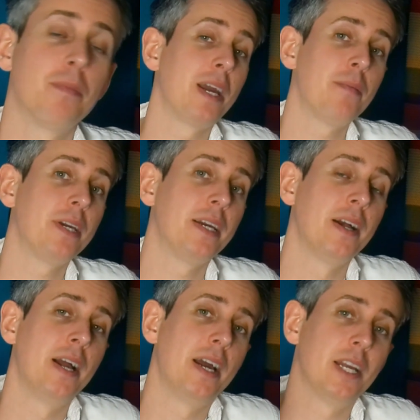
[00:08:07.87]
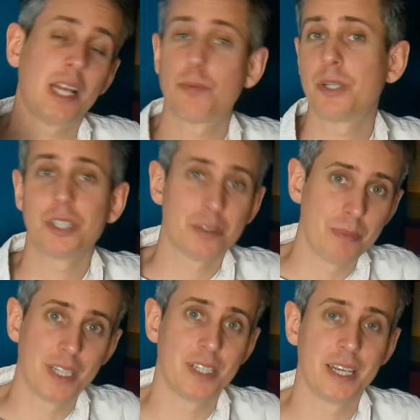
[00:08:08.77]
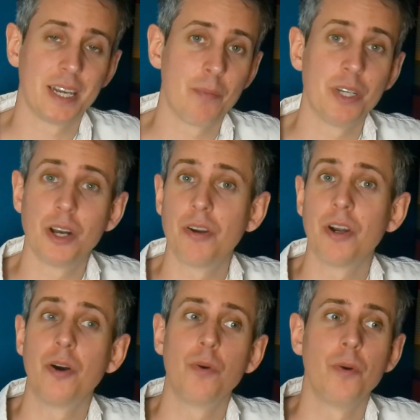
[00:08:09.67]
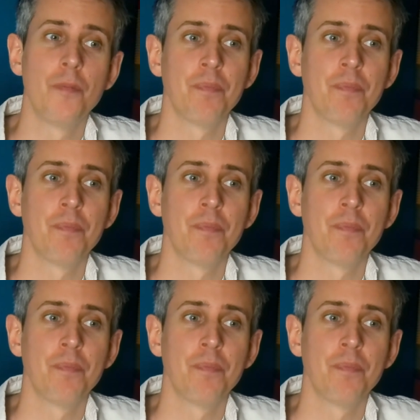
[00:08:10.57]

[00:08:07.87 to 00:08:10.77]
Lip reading: Maybe that's because it's missing and I don't know